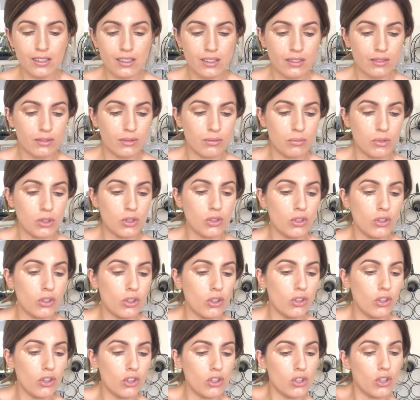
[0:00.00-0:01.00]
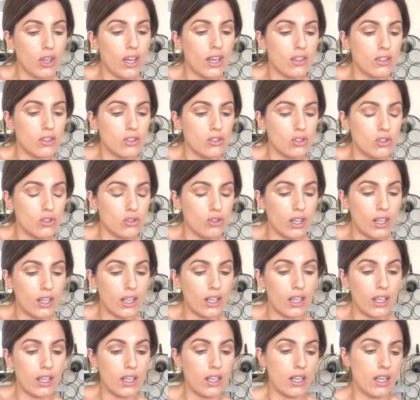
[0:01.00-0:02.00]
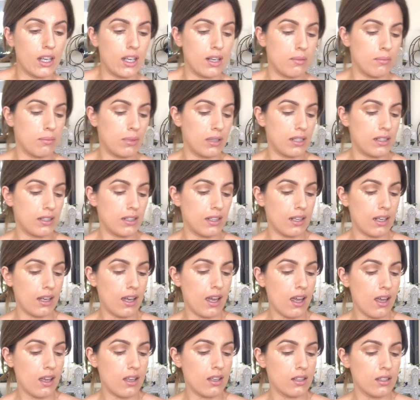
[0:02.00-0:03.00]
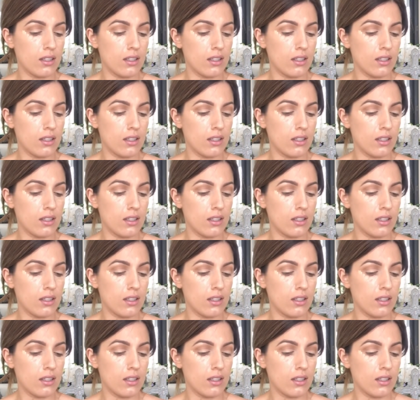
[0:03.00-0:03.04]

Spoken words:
I'm just going to go straight ahead and blend that out.